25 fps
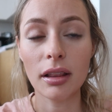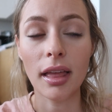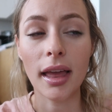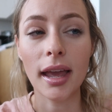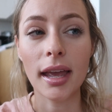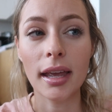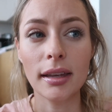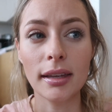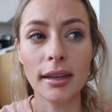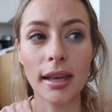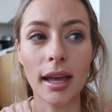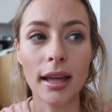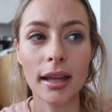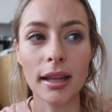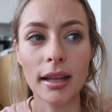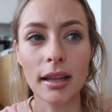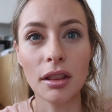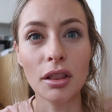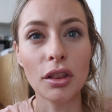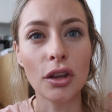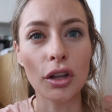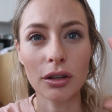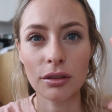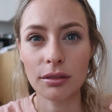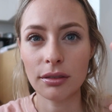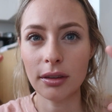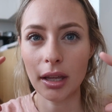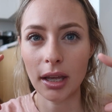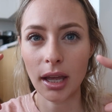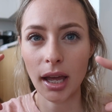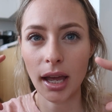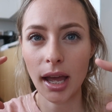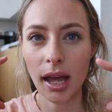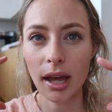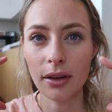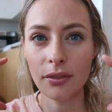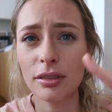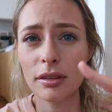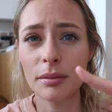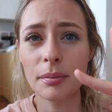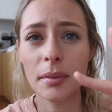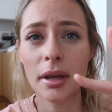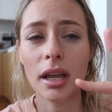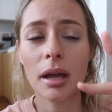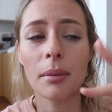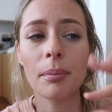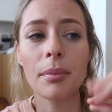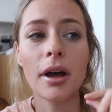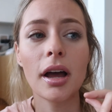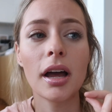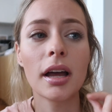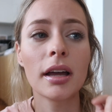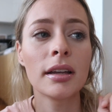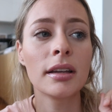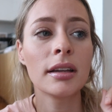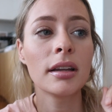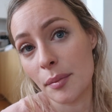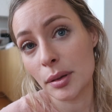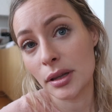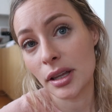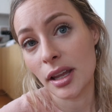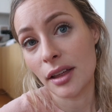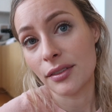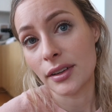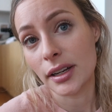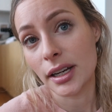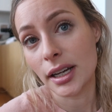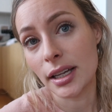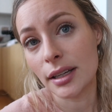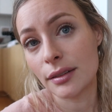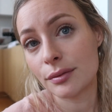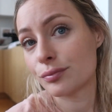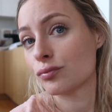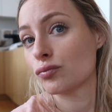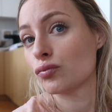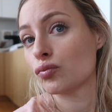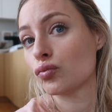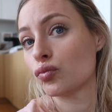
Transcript: light, yet it looks like I have some makeup on. I've been loving it.